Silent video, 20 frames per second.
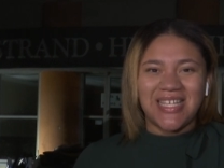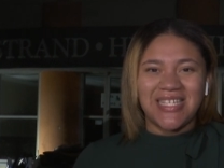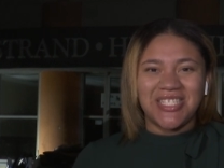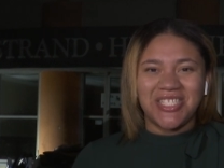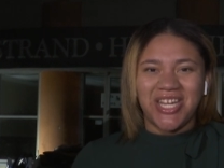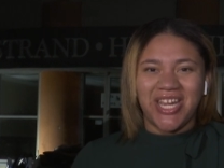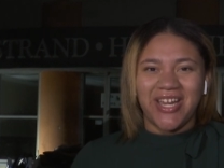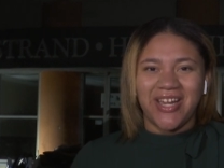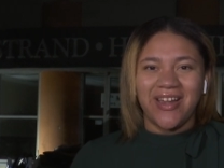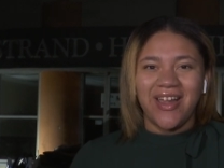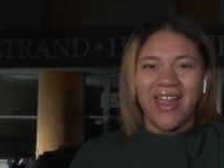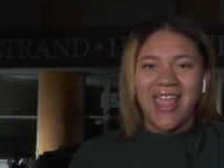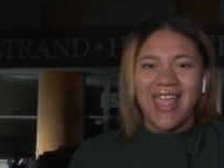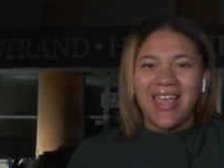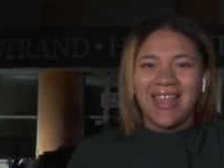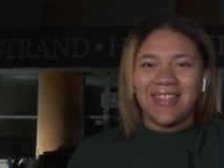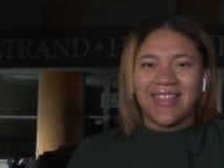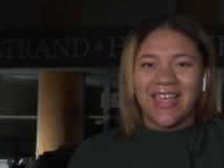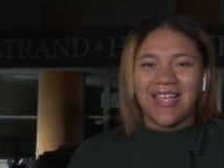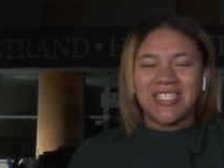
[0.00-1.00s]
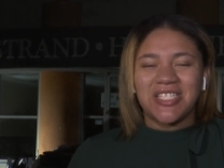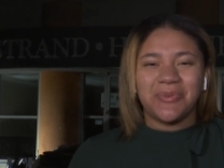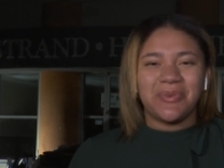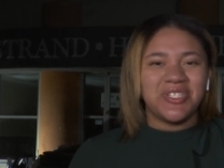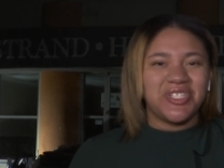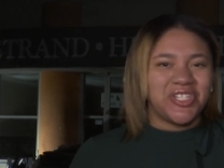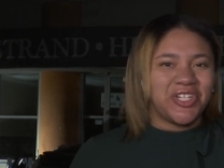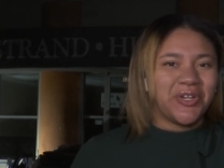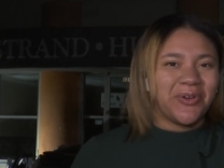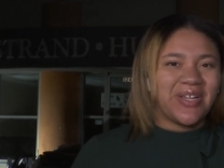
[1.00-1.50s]
this year thanks to a
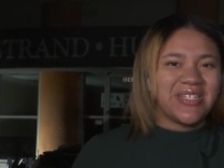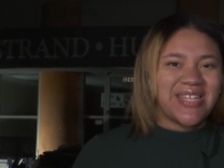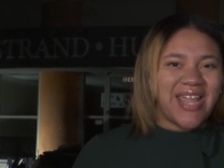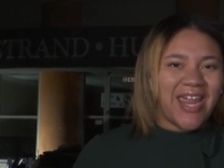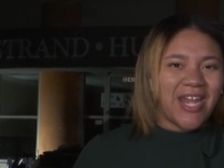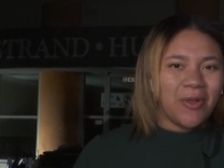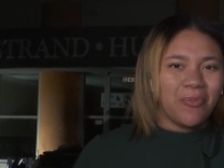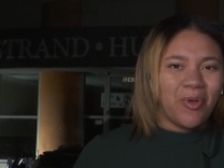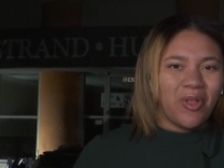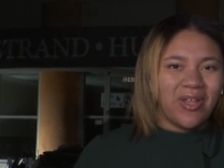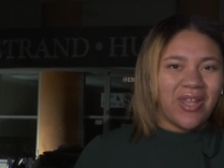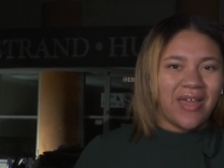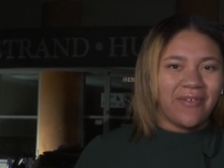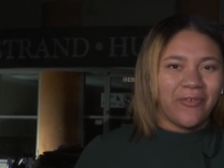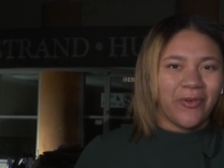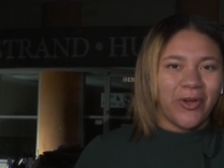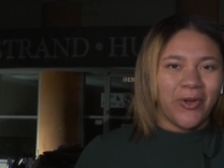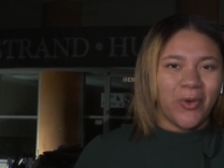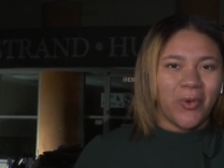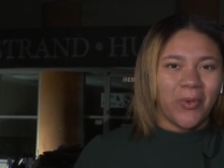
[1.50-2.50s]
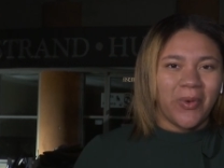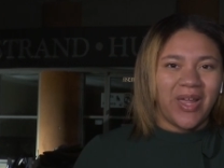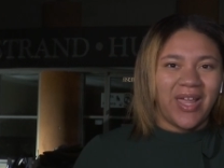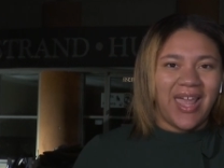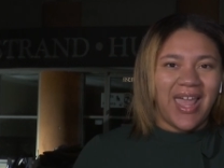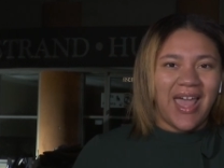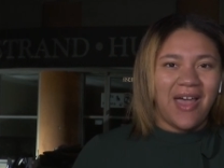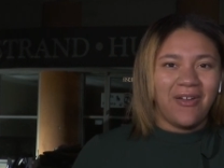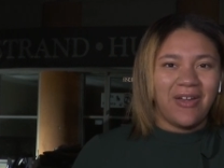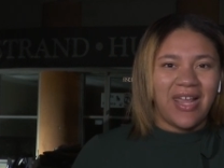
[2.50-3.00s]
generous animal lover in Horry
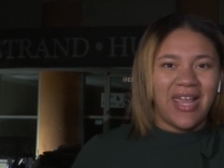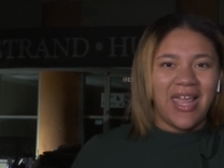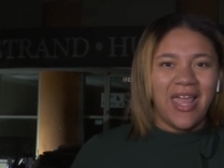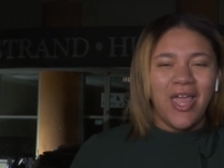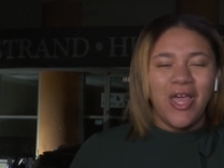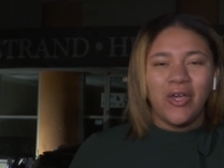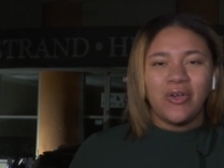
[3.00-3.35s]
County